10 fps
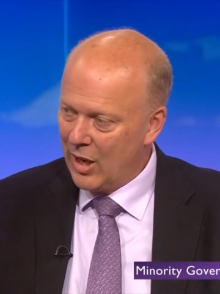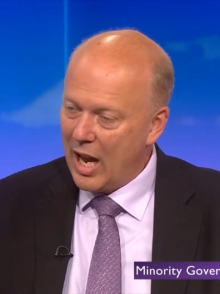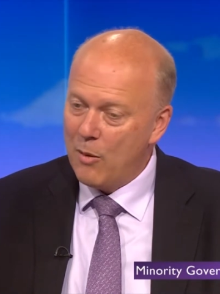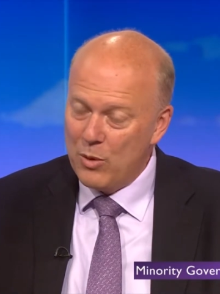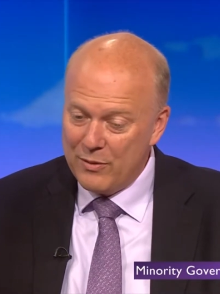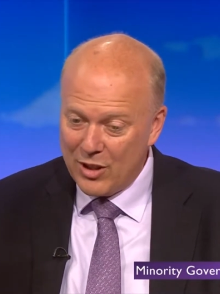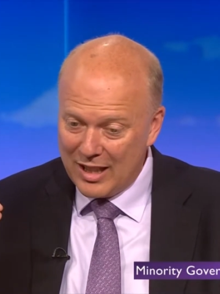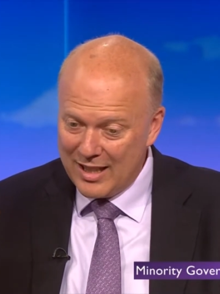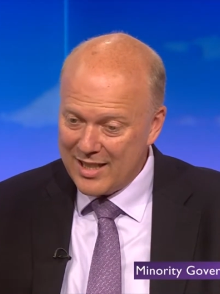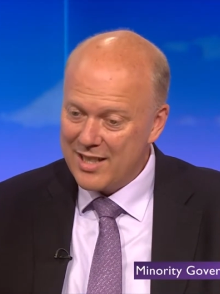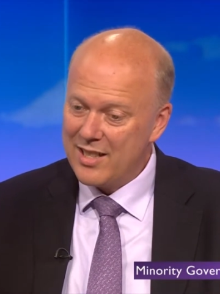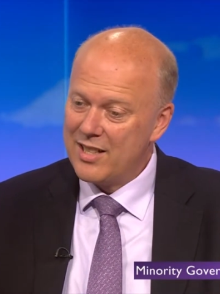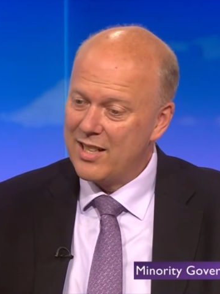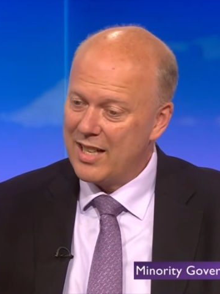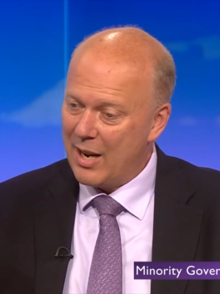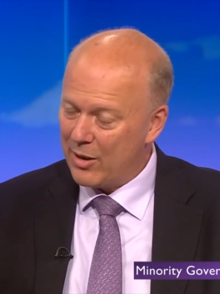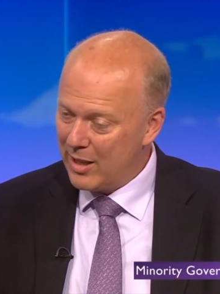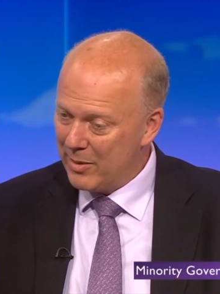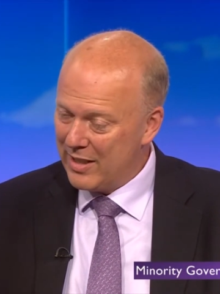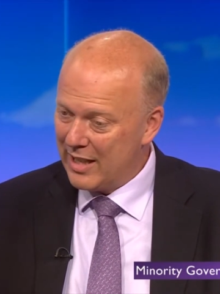And we've got to listen to the
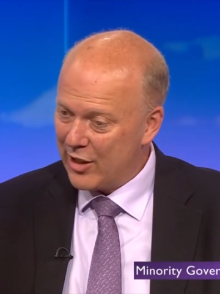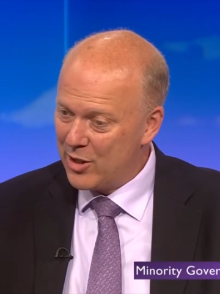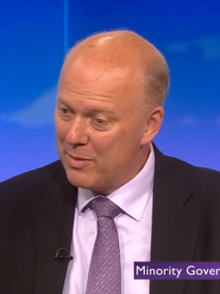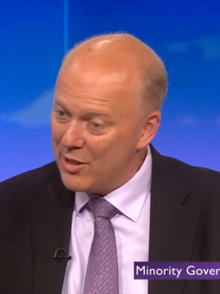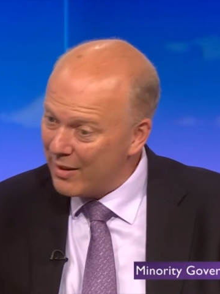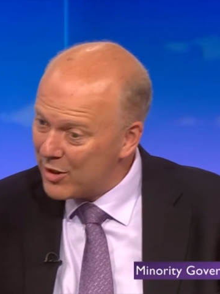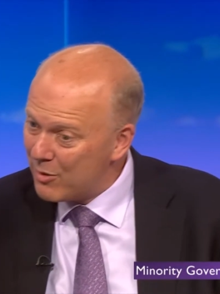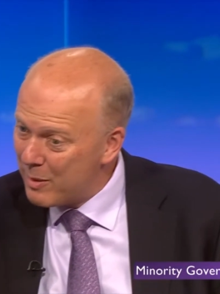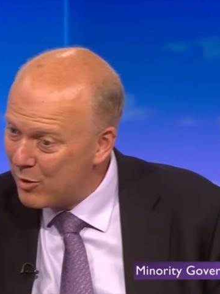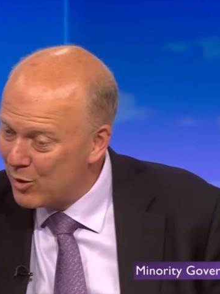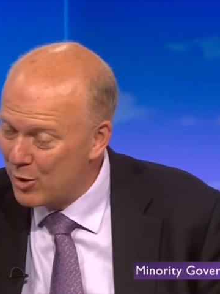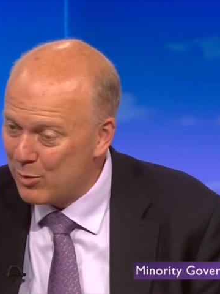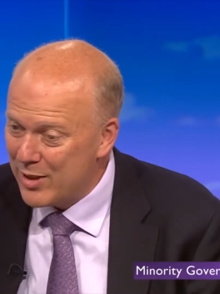outcome of the election. But you have to remember, of course...